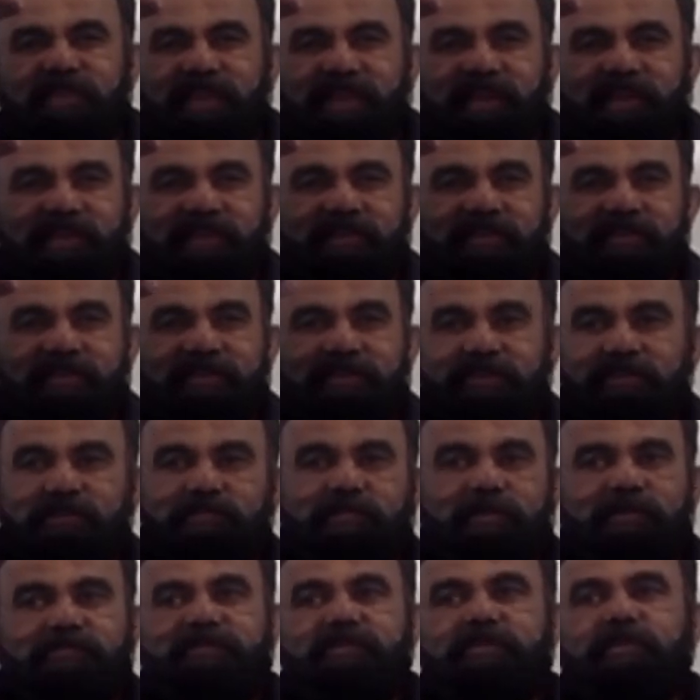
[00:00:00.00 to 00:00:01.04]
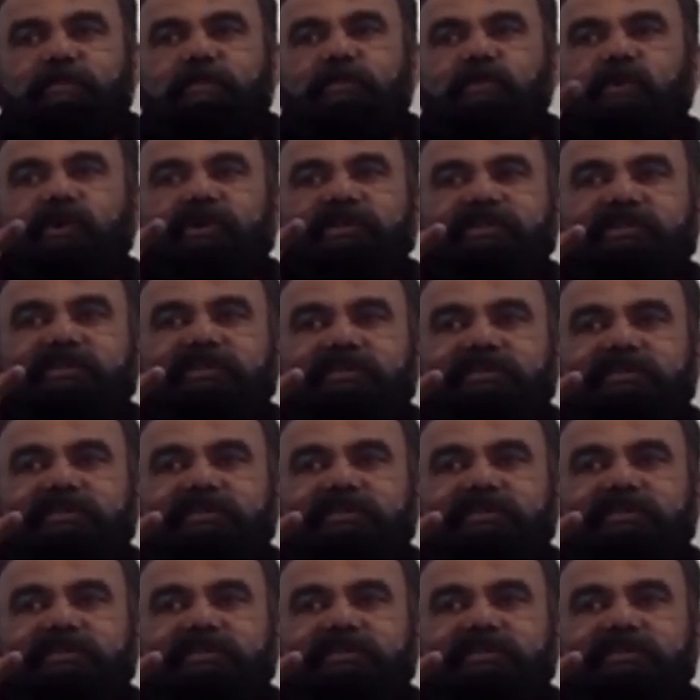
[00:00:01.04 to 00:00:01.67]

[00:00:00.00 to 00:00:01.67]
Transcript: hanger, but with the pointer,